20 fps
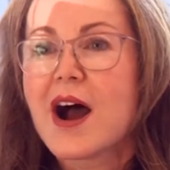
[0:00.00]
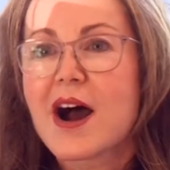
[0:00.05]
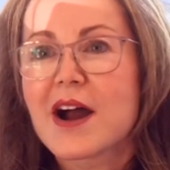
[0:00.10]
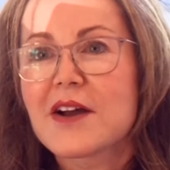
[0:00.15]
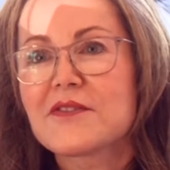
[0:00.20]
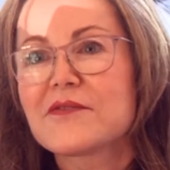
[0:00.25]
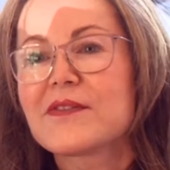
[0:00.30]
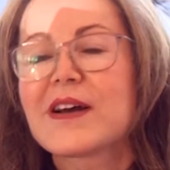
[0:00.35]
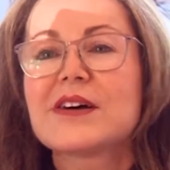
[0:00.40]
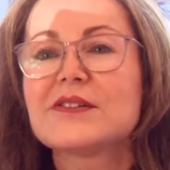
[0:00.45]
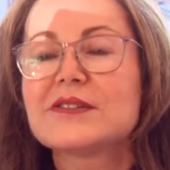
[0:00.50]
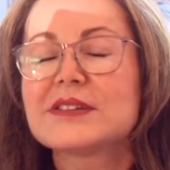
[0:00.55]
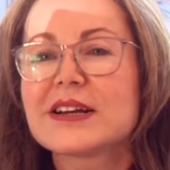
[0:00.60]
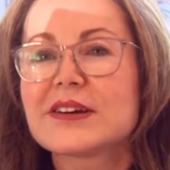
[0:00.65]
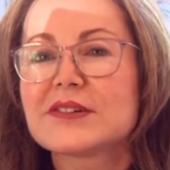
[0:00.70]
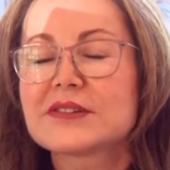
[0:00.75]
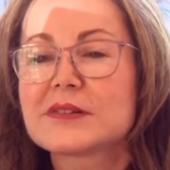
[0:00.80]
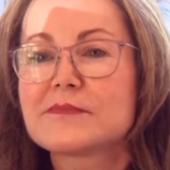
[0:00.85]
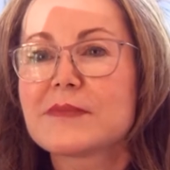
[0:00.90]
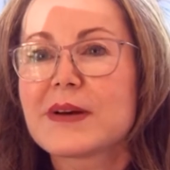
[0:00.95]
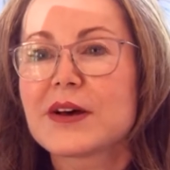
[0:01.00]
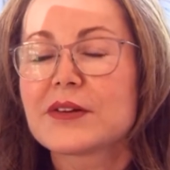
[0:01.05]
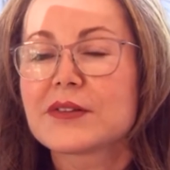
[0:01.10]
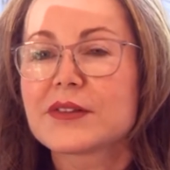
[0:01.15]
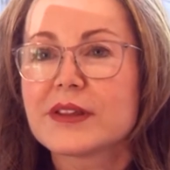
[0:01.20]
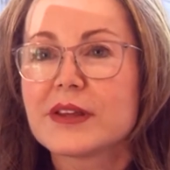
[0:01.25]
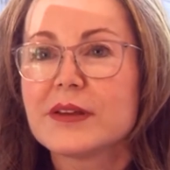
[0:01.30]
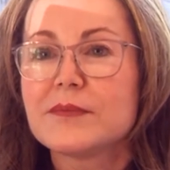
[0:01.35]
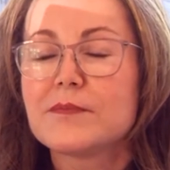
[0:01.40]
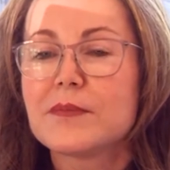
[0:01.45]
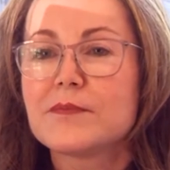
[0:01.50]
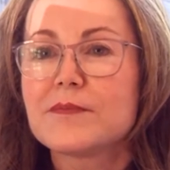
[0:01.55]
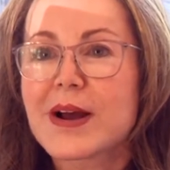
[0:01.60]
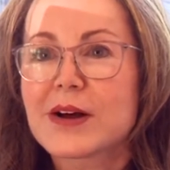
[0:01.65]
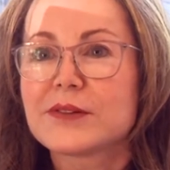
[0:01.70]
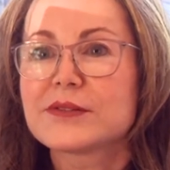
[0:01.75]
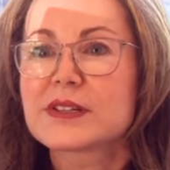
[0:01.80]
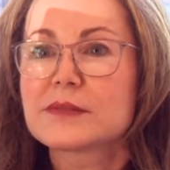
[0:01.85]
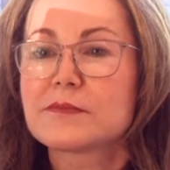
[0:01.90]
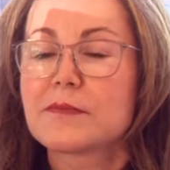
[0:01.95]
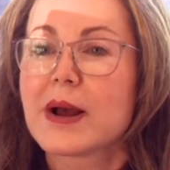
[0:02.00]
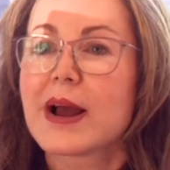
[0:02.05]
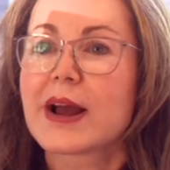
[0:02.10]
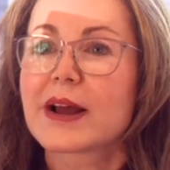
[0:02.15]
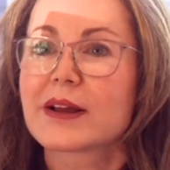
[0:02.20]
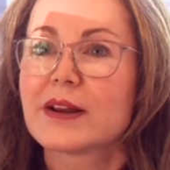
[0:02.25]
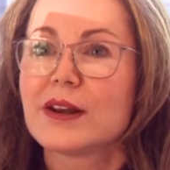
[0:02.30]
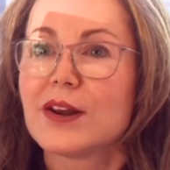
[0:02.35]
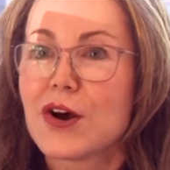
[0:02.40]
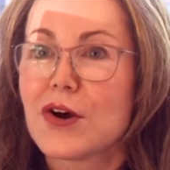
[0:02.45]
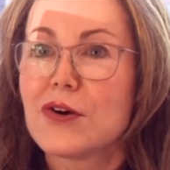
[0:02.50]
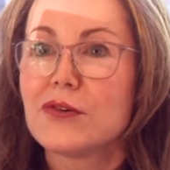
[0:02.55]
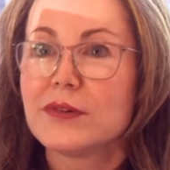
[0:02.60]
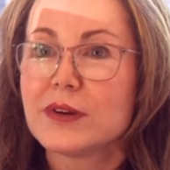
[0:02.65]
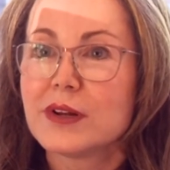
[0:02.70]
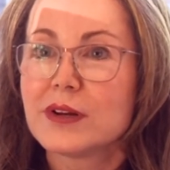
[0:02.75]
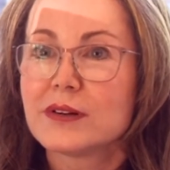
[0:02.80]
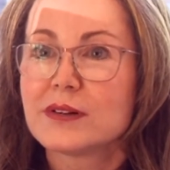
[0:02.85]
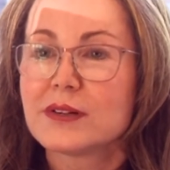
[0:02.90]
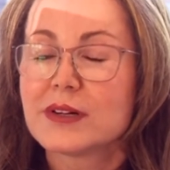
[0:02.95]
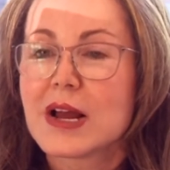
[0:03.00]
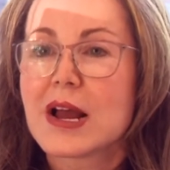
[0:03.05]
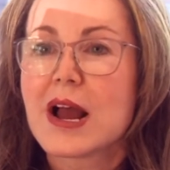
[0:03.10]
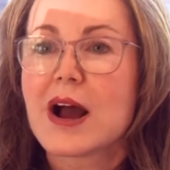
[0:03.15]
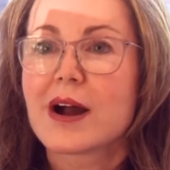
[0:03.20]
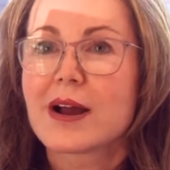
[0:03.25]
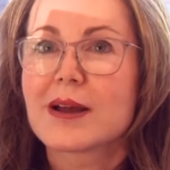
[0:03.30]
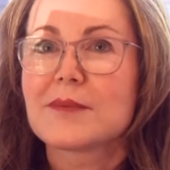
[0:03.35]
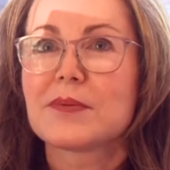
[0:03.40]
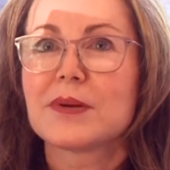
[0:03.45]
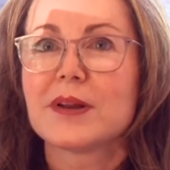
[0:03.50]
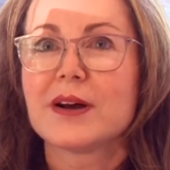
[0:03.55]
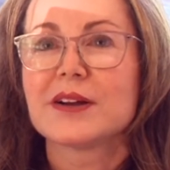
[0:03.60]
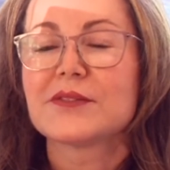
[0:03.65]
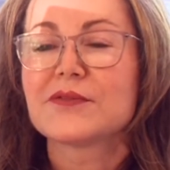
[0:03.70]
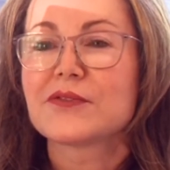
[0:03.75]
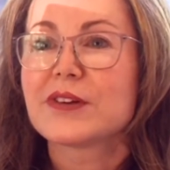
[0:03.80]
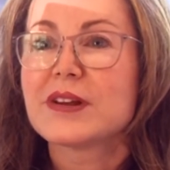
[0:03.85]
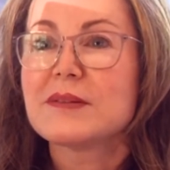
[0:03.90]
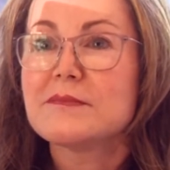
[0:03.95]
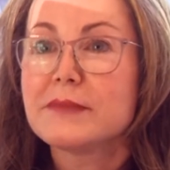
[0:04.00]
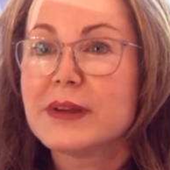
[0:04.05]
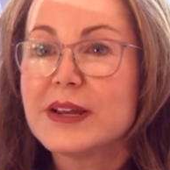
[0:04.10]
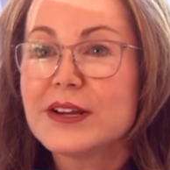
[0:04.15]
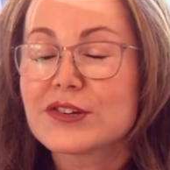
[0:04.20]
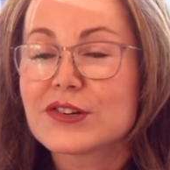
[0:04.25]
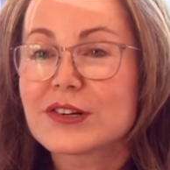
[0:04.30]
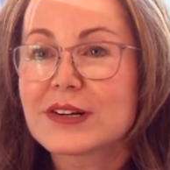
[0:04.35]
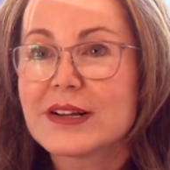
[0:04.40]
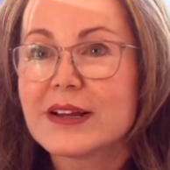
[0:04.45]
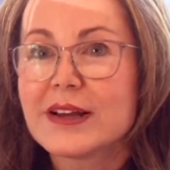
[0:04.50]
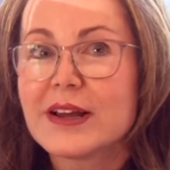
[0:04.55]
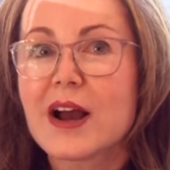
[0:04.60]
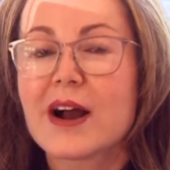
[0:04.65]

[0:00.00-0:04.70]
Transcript: I found out about the bounce back loan. I applied for it immediately.